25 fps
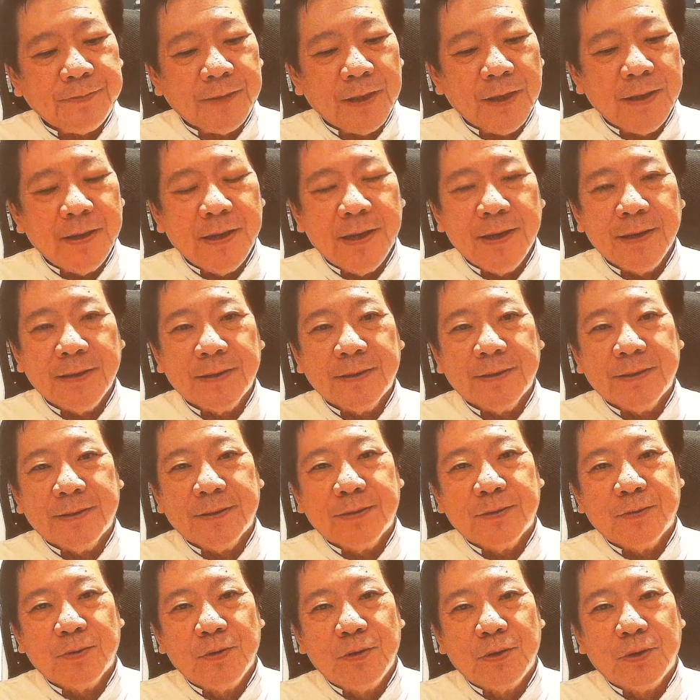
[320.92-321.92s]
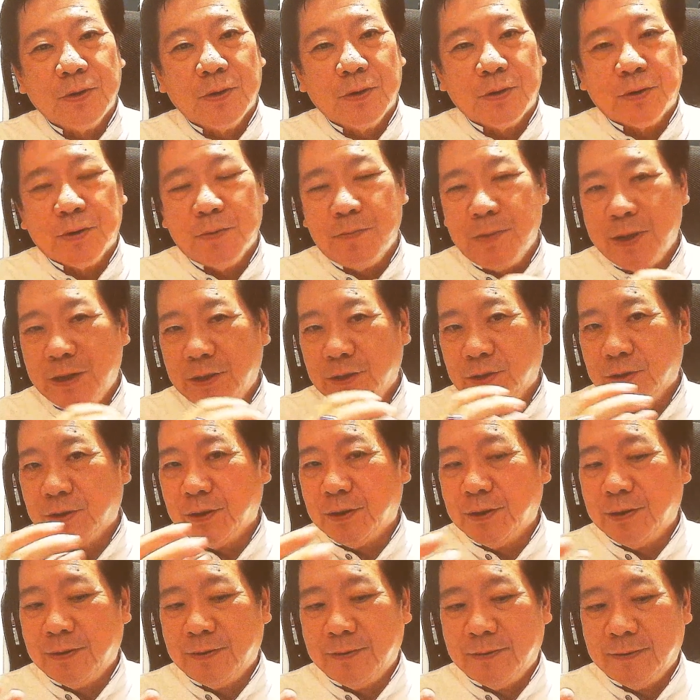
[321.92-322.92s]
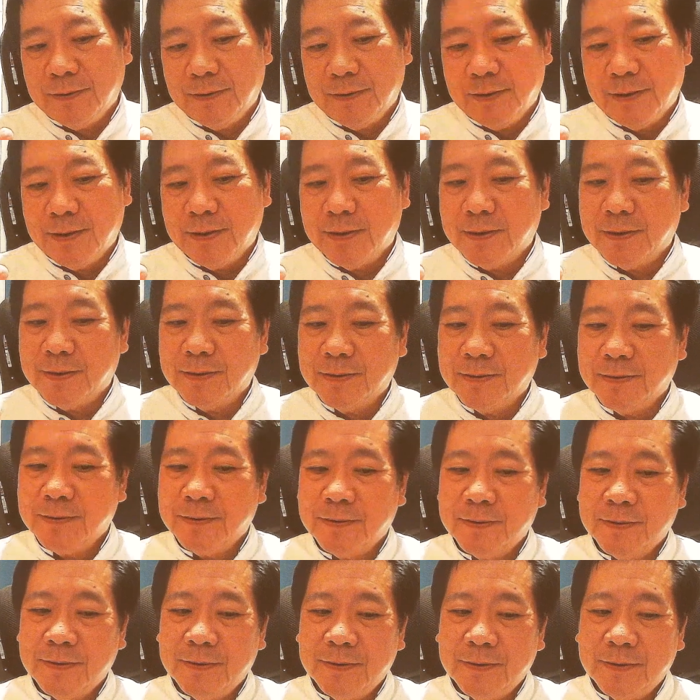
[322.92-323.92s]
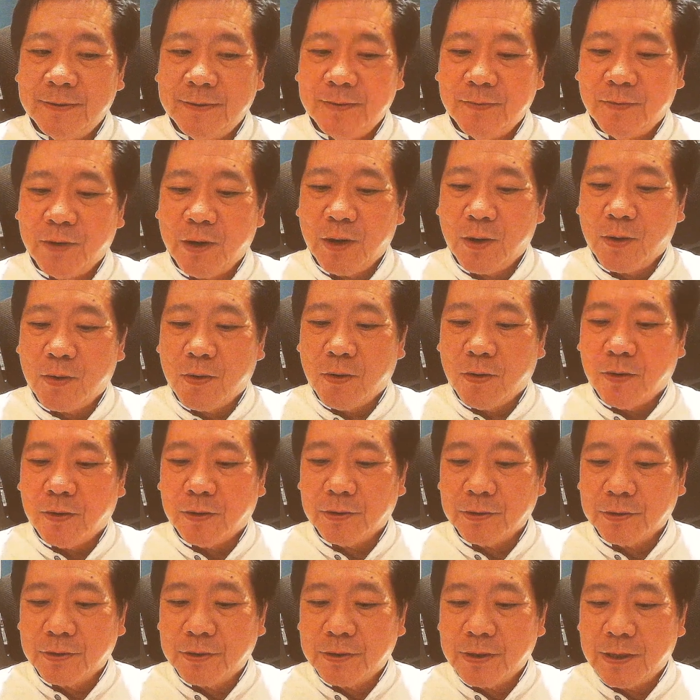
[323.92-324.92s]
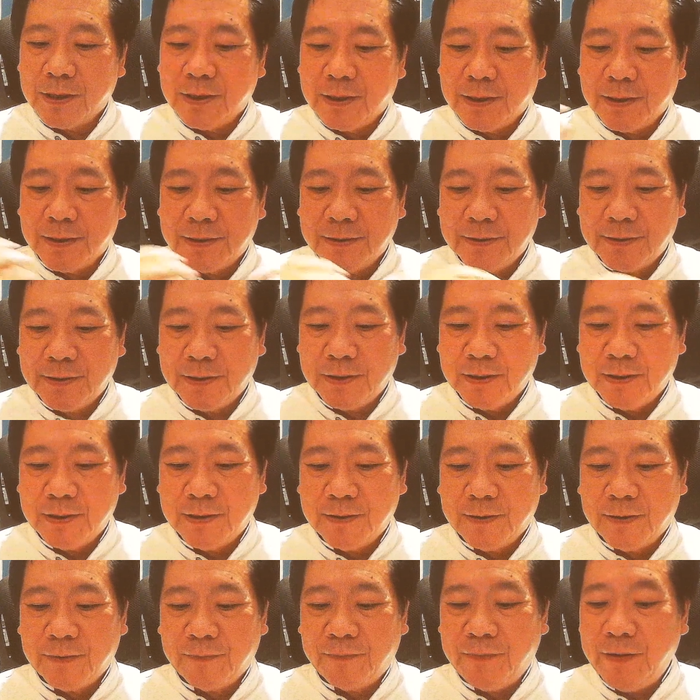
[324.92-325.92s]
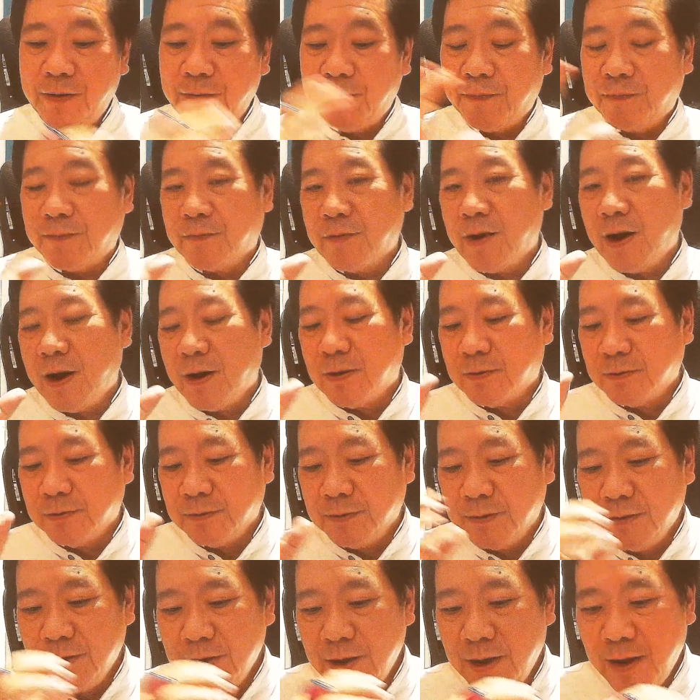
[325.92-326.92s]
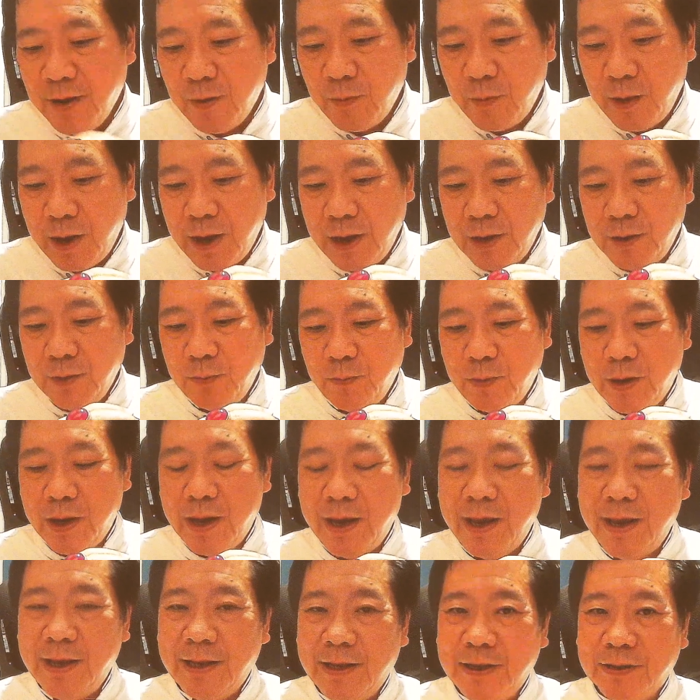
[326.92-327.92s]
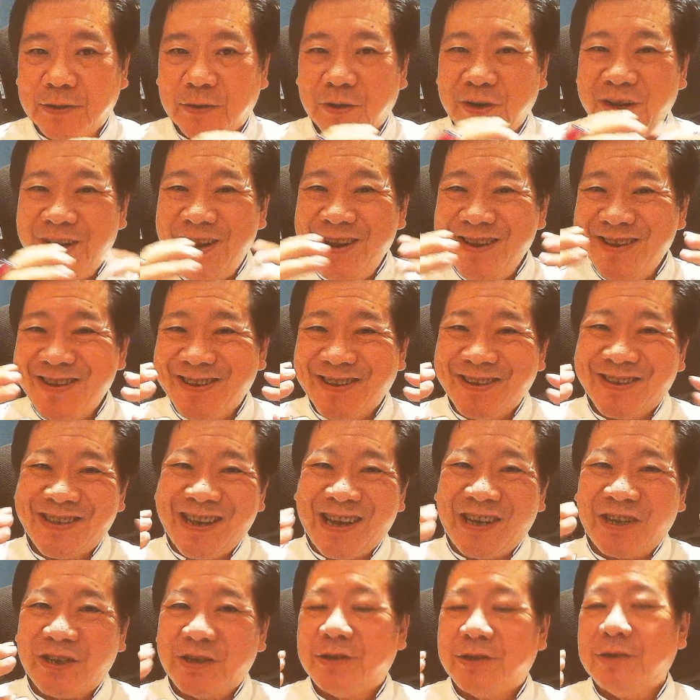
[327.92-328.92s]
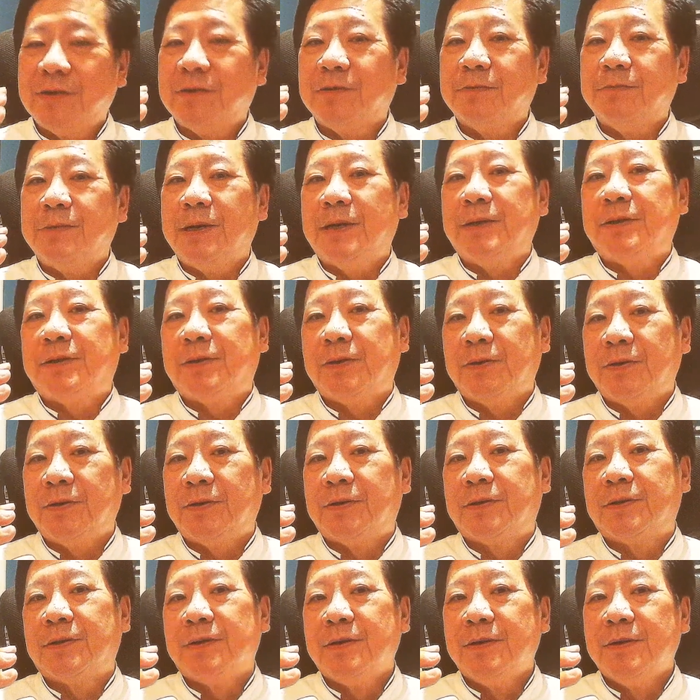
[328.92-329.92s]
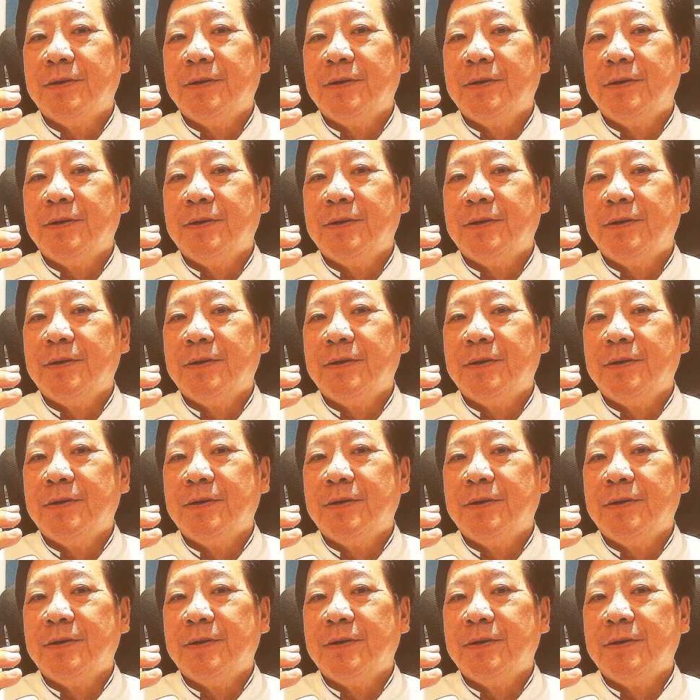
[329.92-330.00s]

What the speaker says: that Sun Tzu also mentioned what they call the fifth ground, where it is on intersectional basis.